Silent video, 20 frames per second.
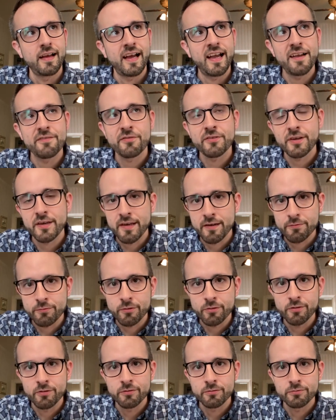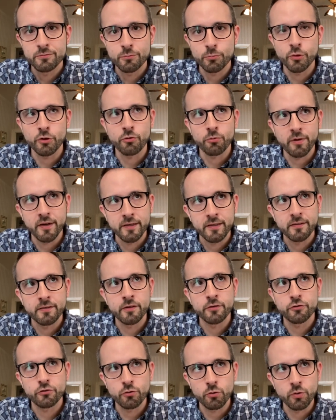I have never
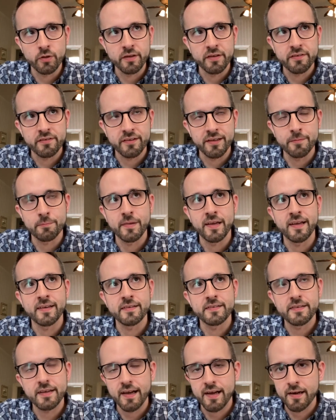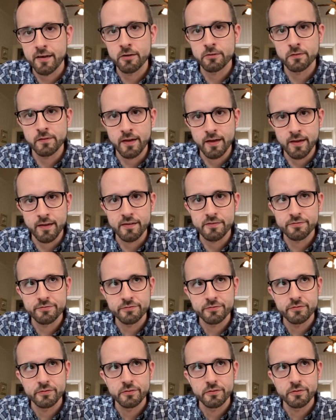regretted a choice in my entire life